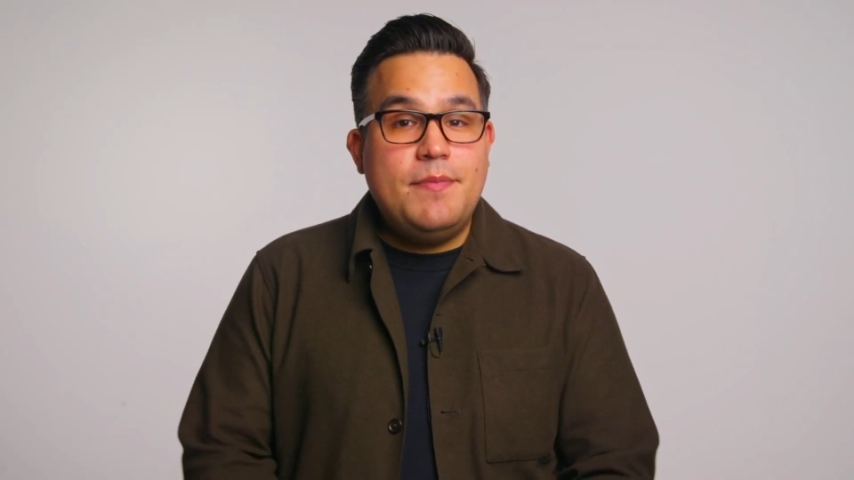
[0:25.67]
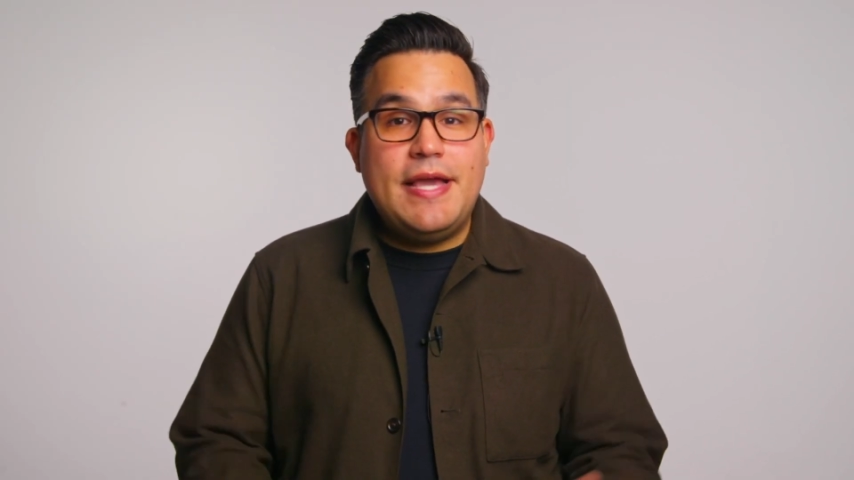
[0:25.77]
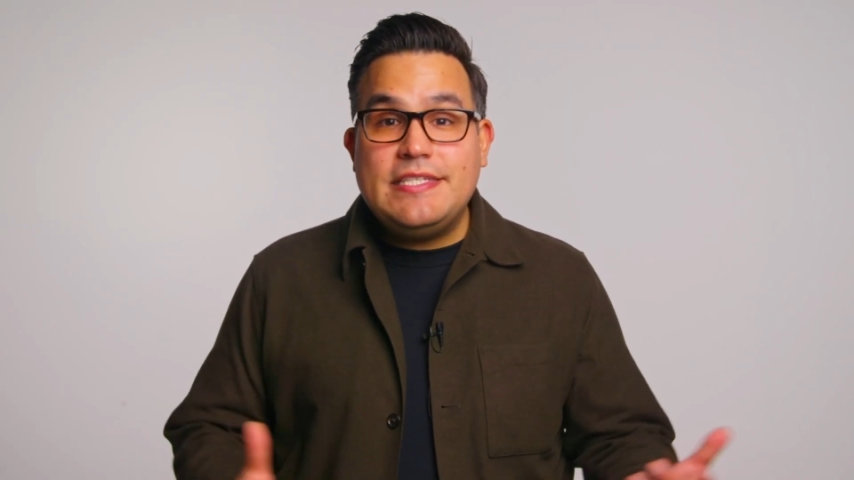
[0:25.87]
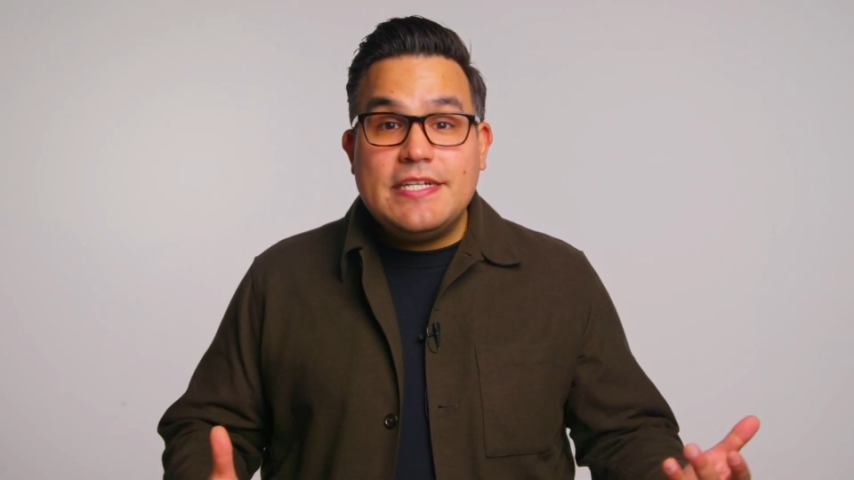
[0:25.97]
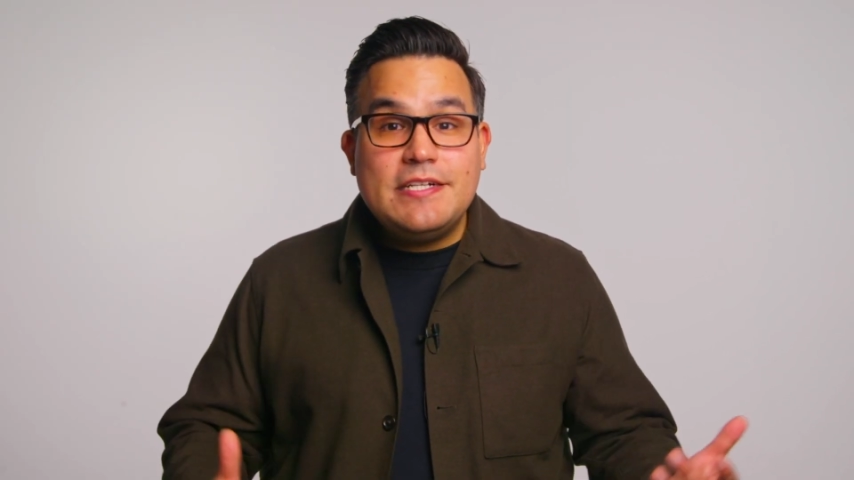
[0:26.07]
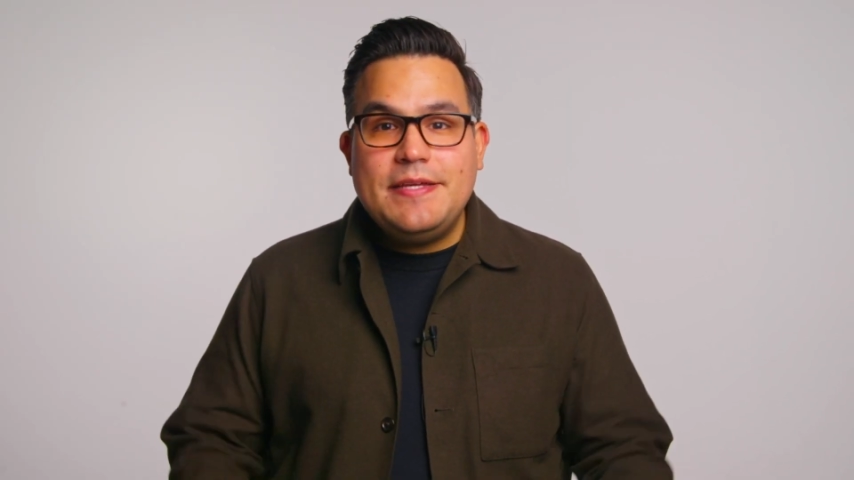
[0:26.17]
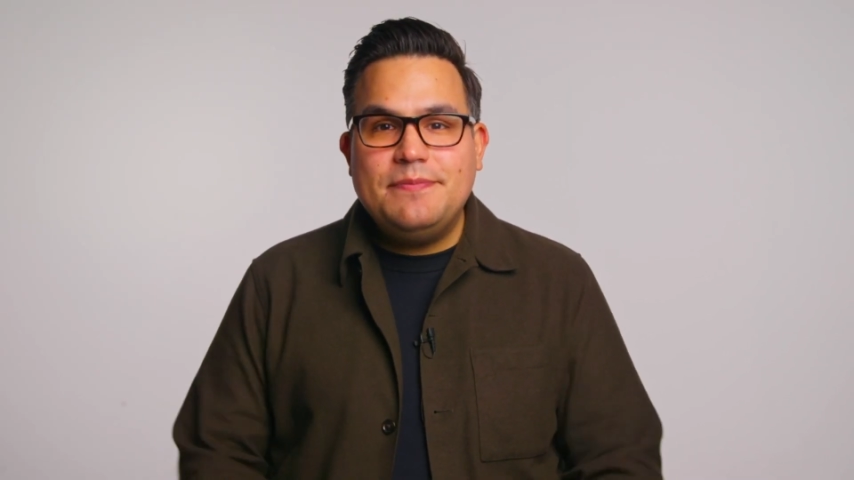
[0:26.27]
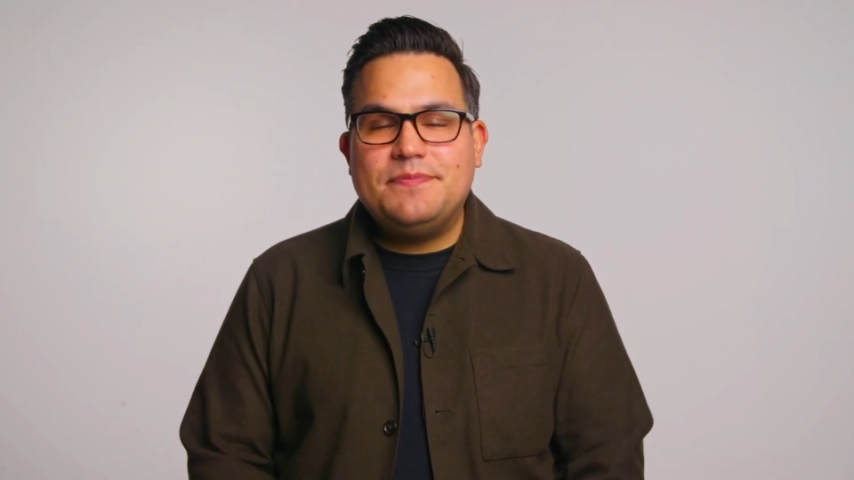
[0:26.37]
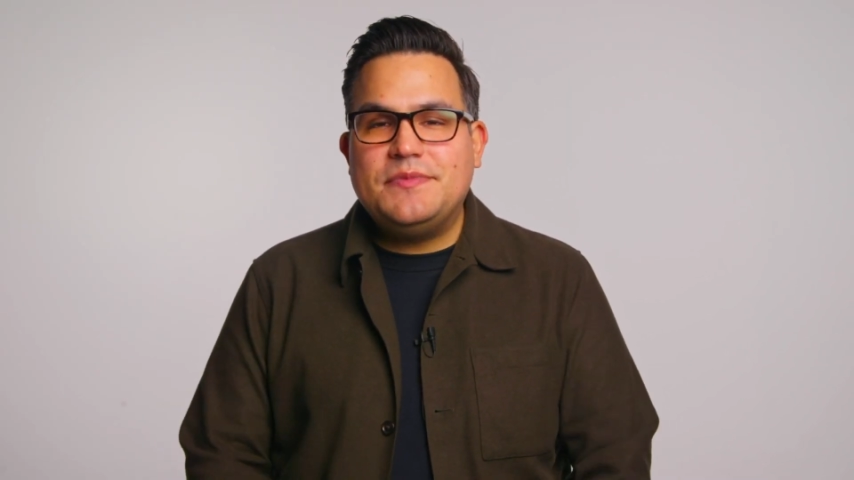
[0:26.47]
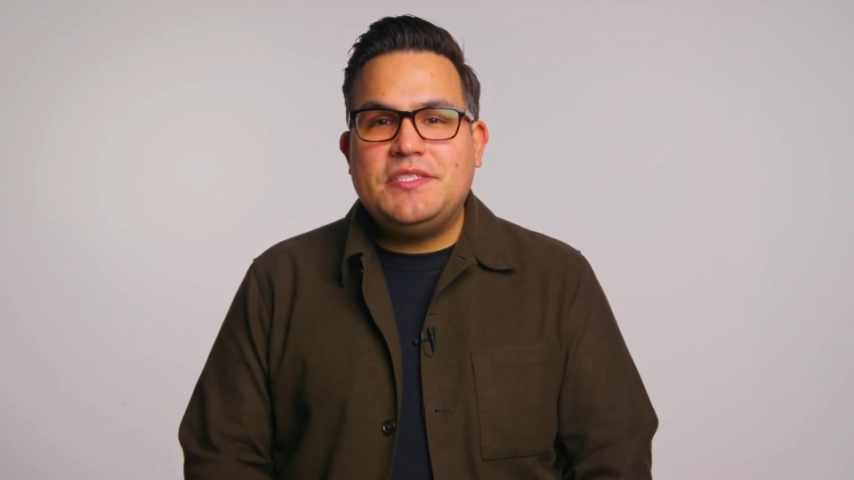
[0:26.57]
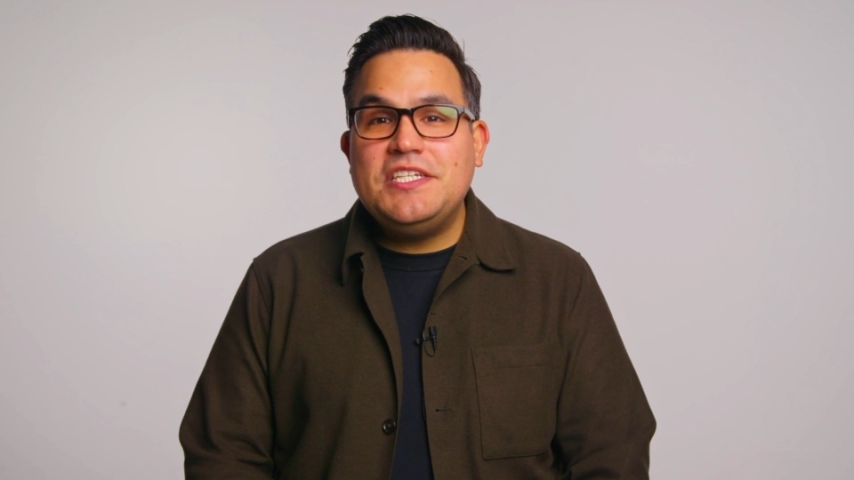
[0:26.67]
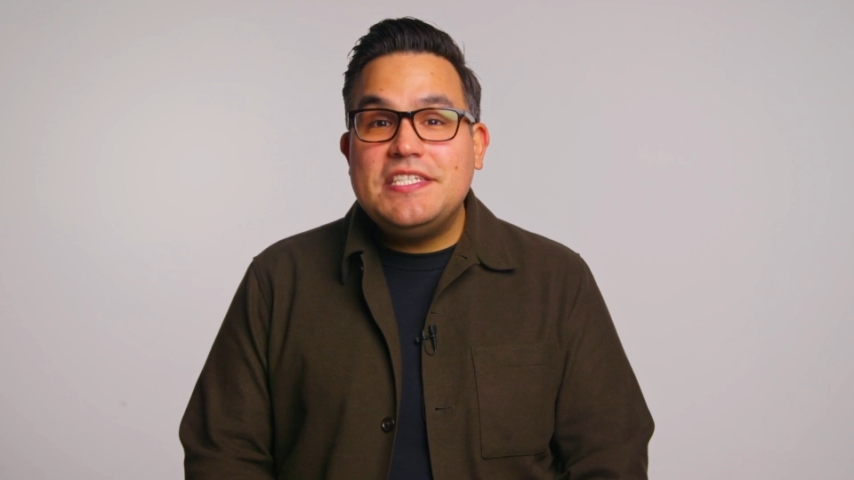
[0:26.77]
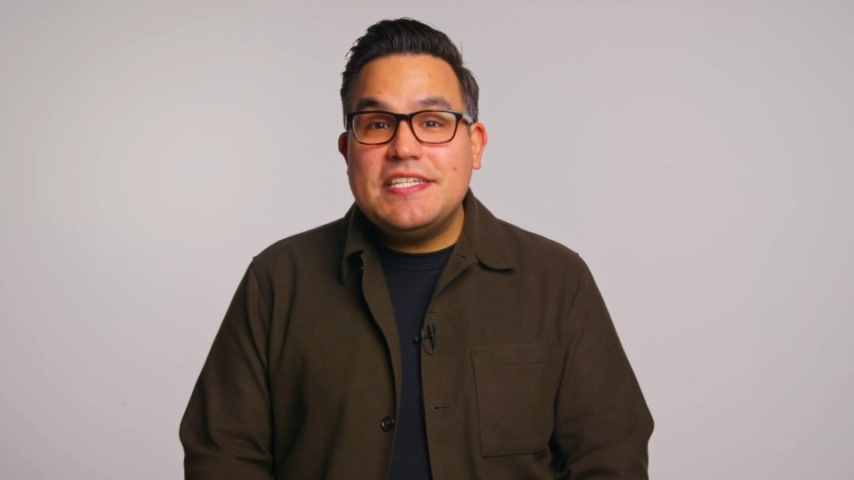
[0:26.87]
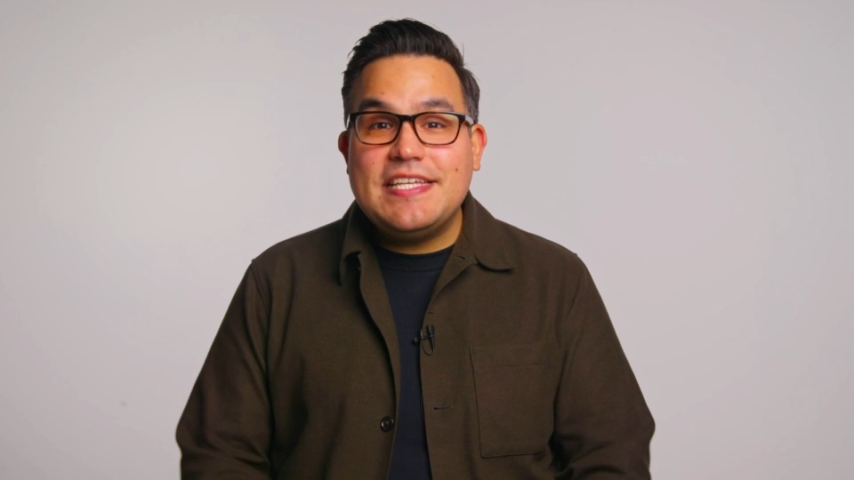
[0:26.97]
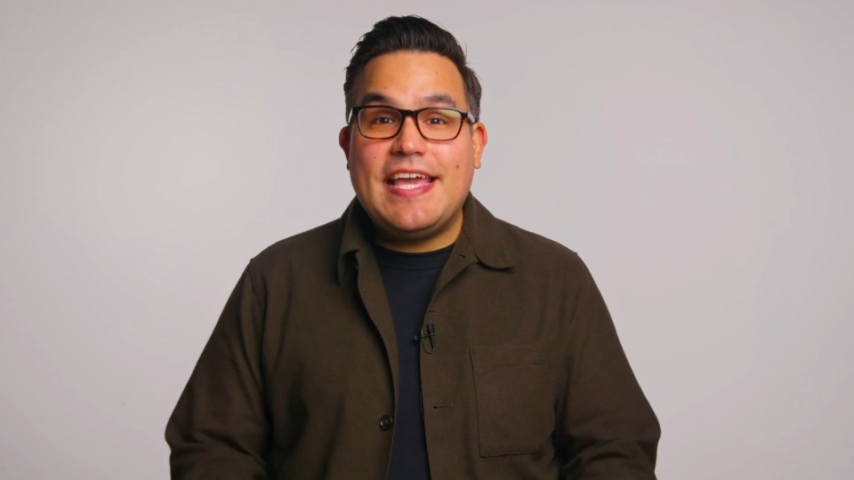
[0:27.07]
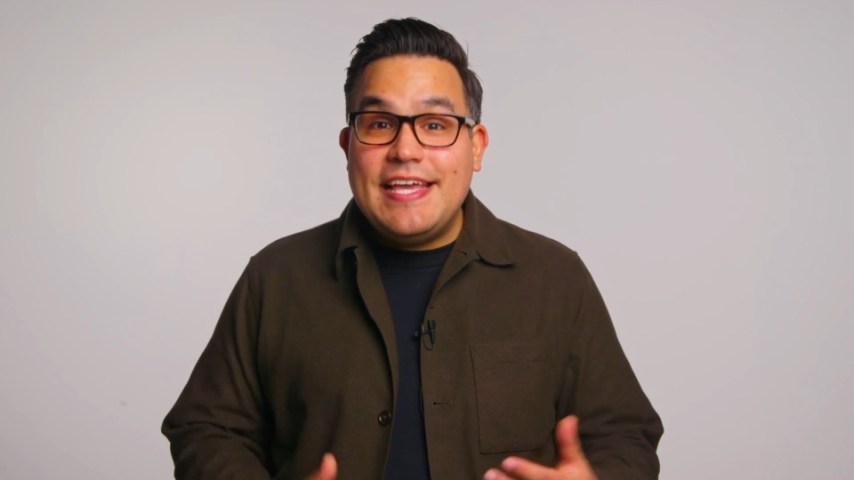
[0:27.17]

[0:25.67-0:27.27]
Basically, Jesus